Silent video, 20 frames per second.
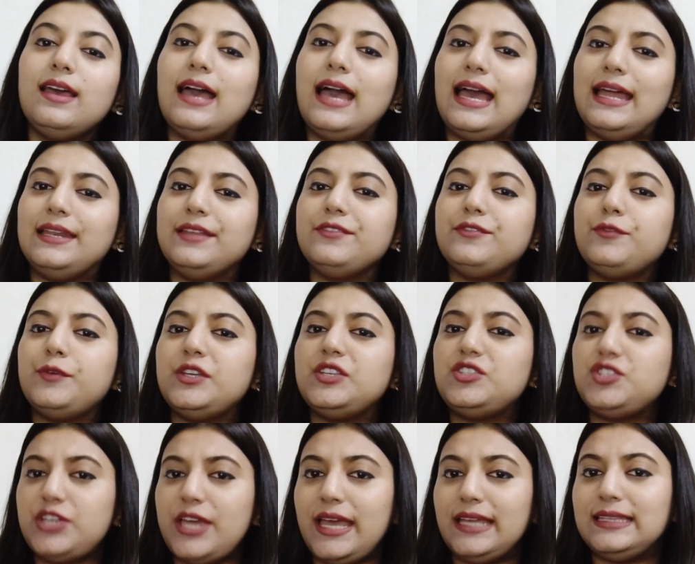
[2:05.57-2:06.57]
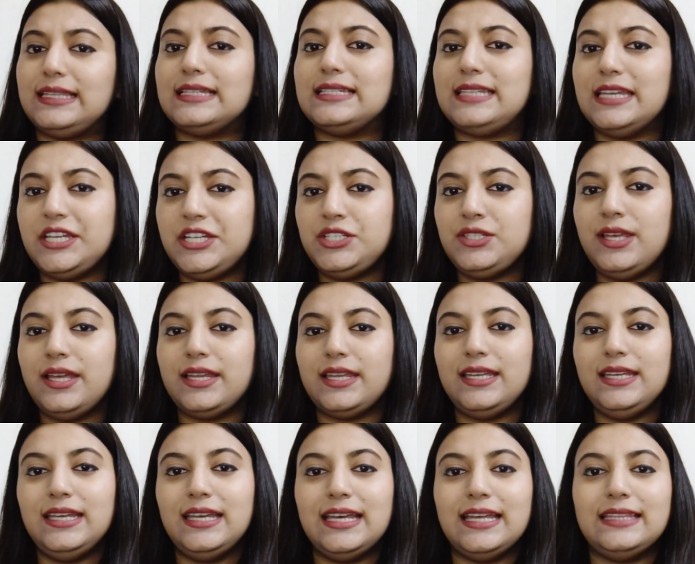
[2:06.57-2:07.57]
And if we check the dictionary,
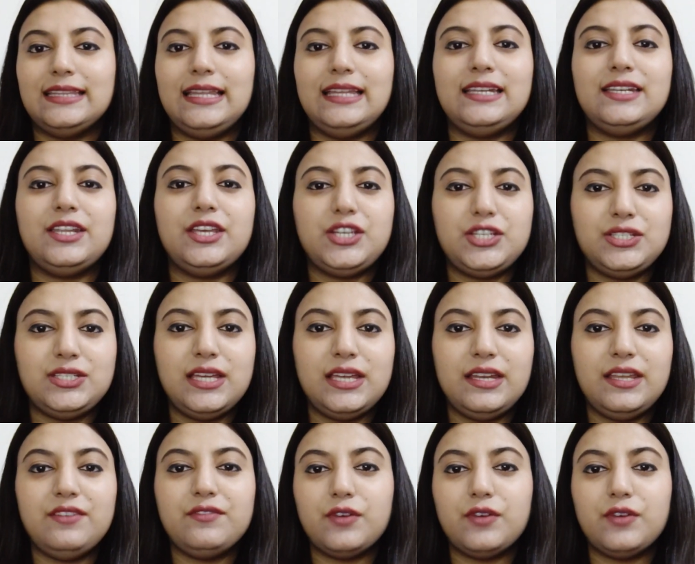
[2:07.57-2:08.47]
then dictionary